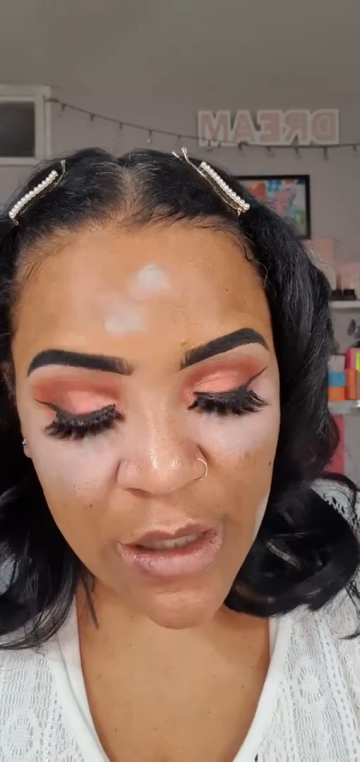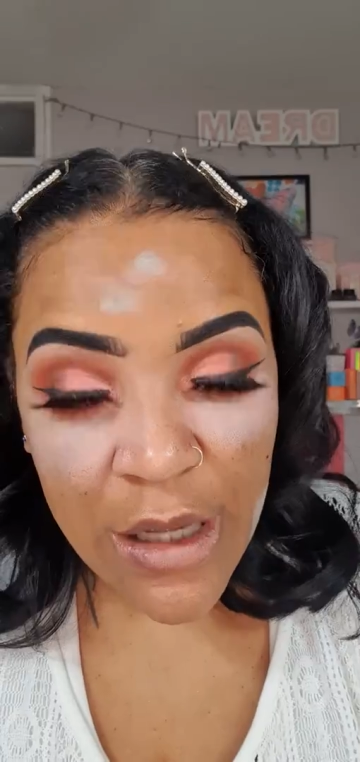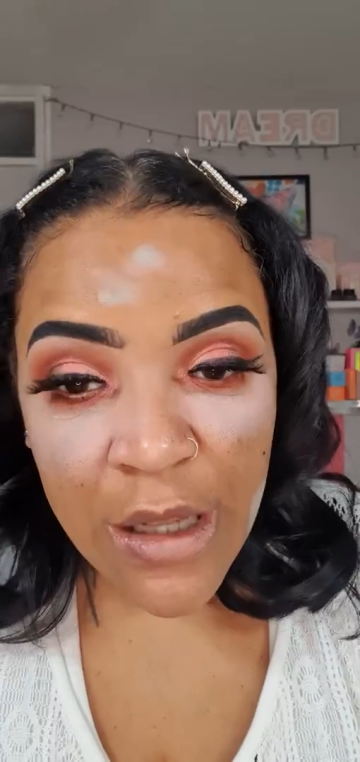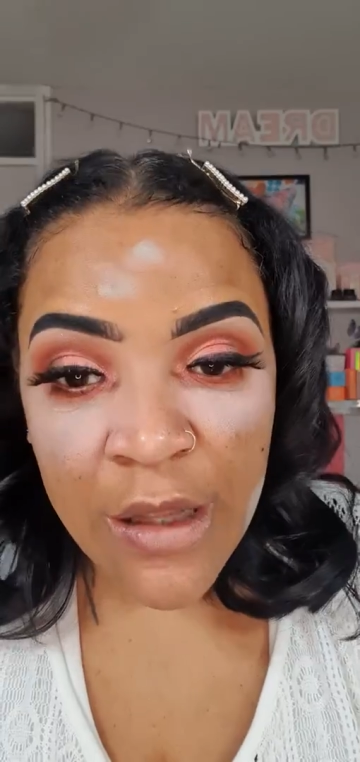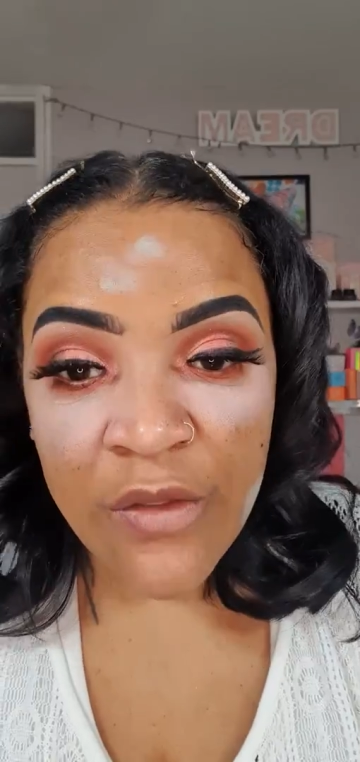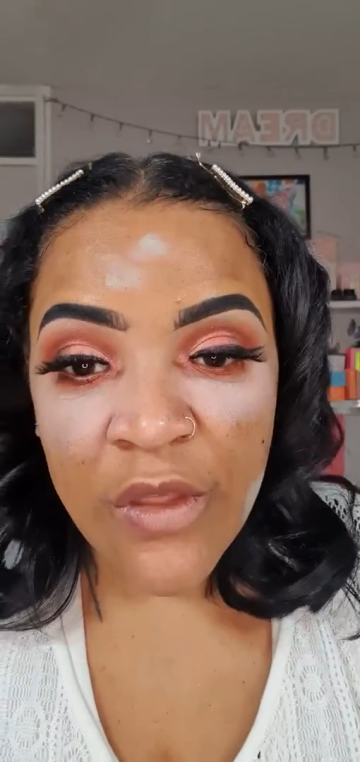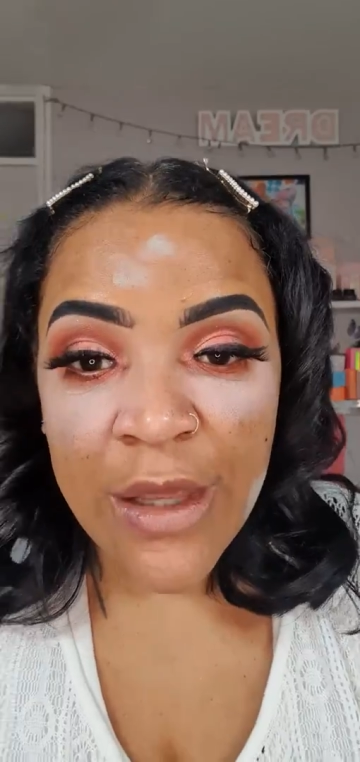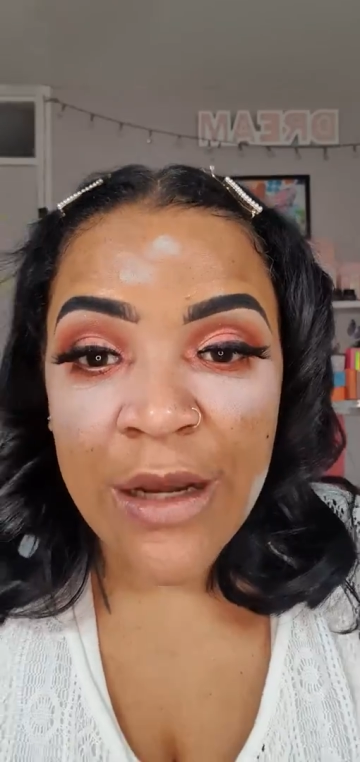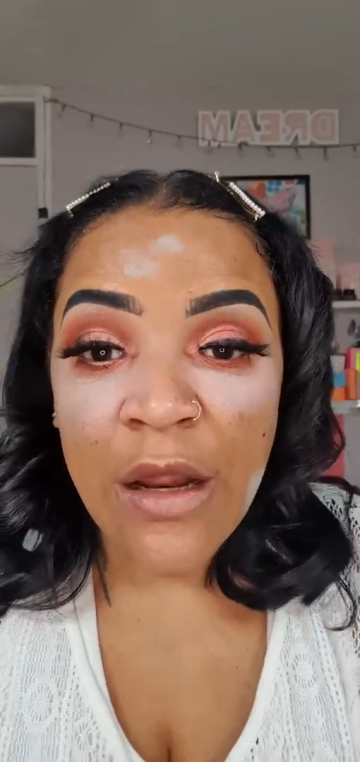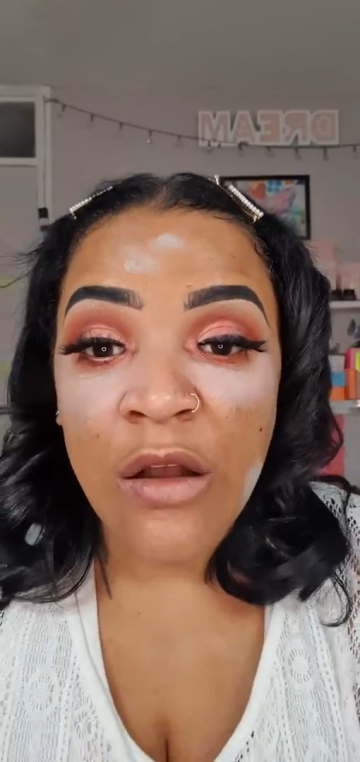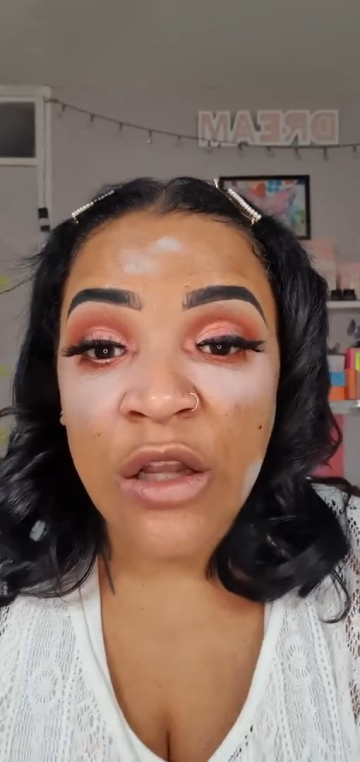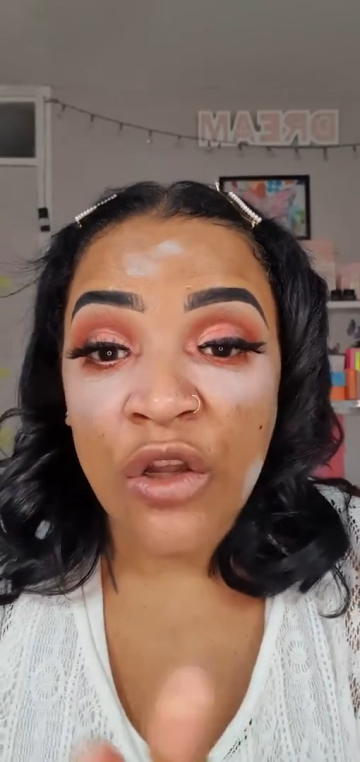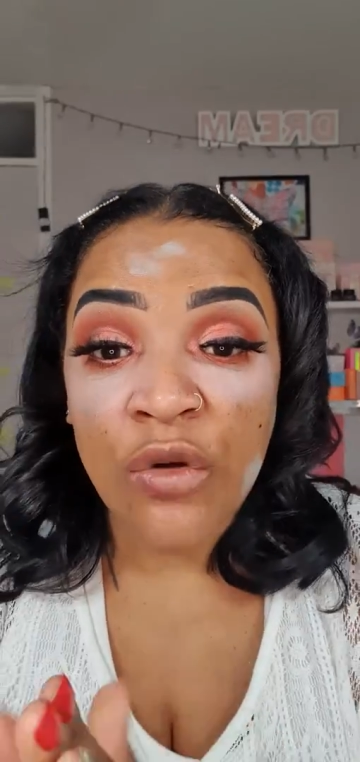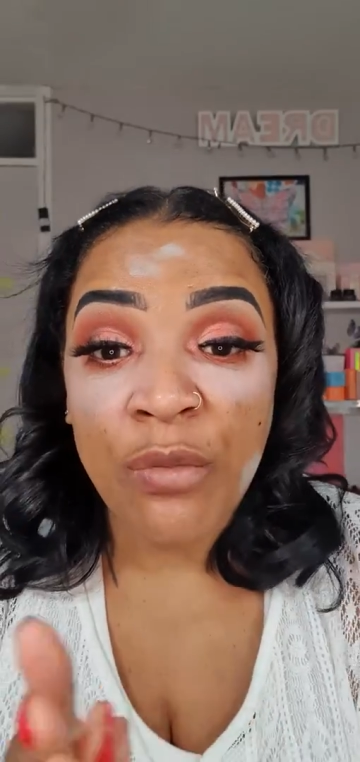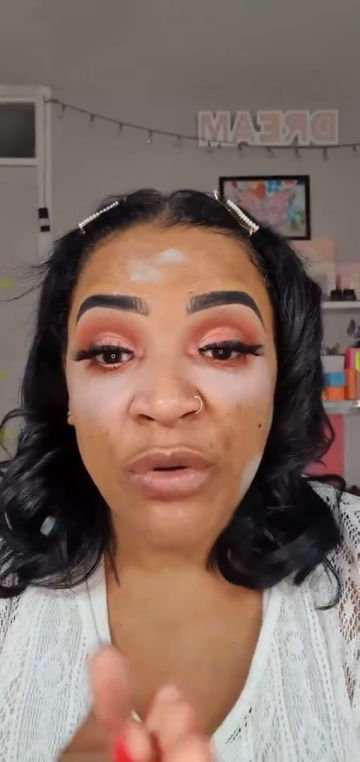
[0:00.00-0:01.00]
And then I'm
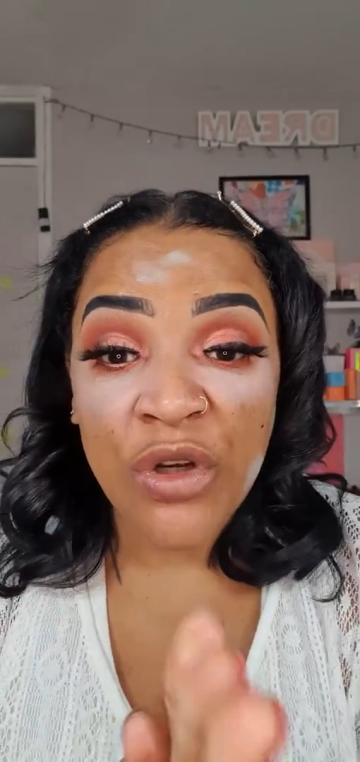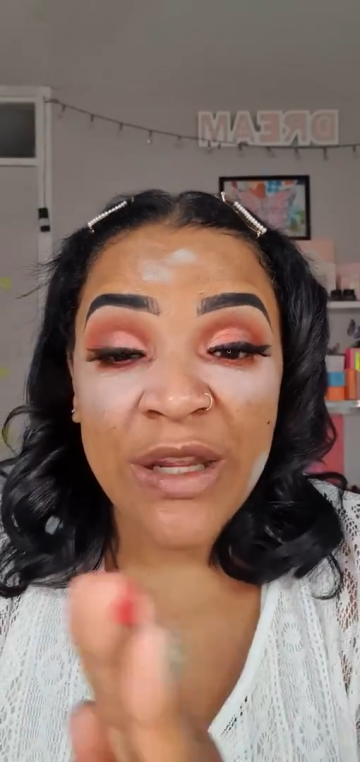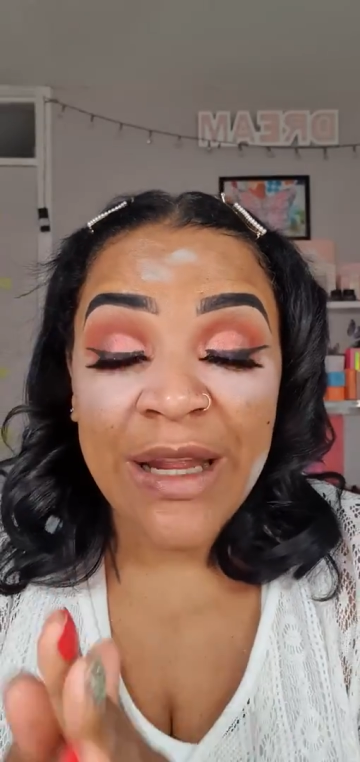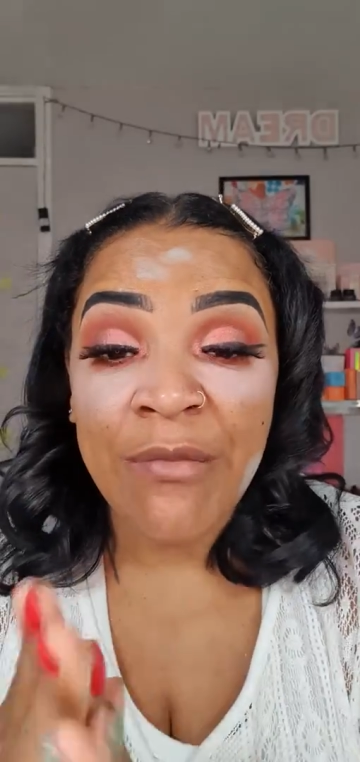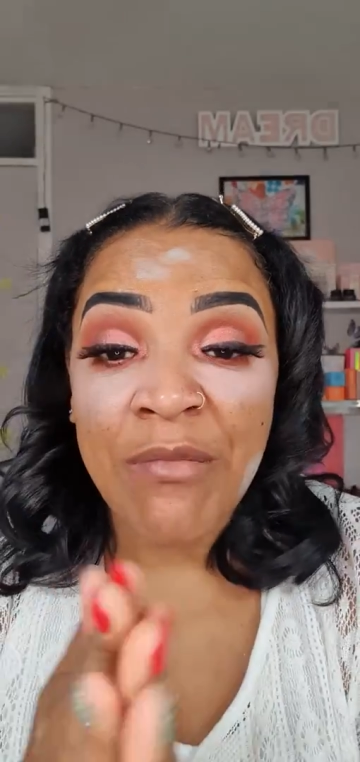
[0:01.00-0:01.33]
going to put it in my